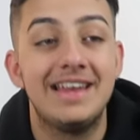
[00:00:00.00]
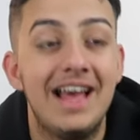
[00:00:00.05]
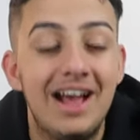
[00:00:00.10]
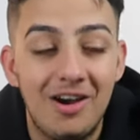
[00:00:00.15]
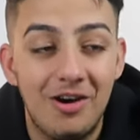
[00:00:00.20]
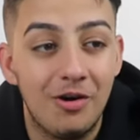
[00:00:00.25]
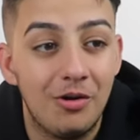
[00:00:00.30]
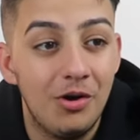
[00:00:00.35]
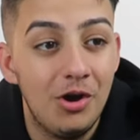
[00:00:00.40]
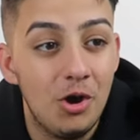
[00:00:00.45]

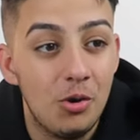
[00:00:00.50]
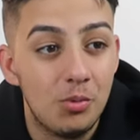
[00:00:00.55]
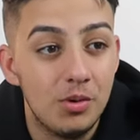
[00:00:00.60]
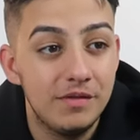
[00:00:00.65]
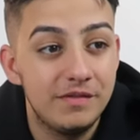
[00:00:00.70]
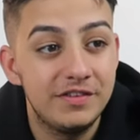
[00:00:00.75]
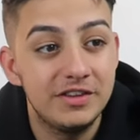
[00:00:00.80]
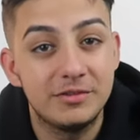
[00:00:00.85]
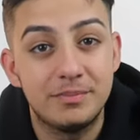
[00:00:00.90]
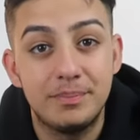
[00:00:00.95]
Now,
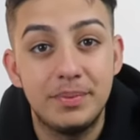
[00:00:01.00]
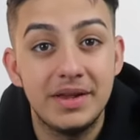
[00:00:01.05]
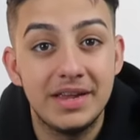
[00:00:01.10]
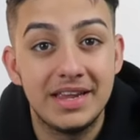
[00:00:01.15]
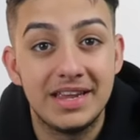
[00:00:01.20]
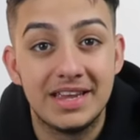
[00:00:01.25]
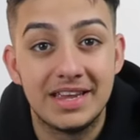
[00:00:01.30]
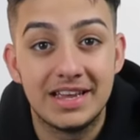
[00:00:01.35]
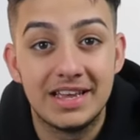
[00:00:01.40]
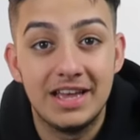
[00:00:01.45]
with this
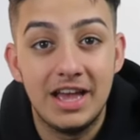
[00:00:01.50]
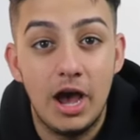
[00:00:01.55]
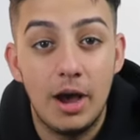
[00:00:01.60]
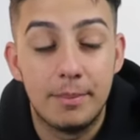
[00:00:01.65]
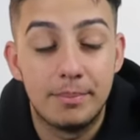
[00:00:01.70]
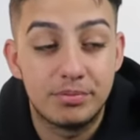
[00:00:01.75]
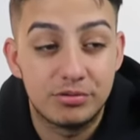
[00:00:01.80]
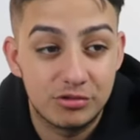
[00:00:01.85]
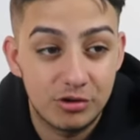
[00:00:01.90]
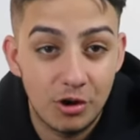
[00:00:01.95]
being
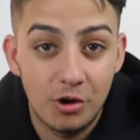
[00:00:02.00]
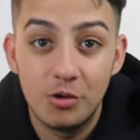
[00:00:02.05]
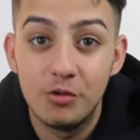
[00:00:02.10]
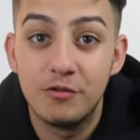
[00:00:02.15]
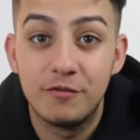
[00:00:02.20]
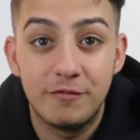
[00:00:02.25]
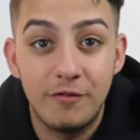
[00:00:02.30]
a pro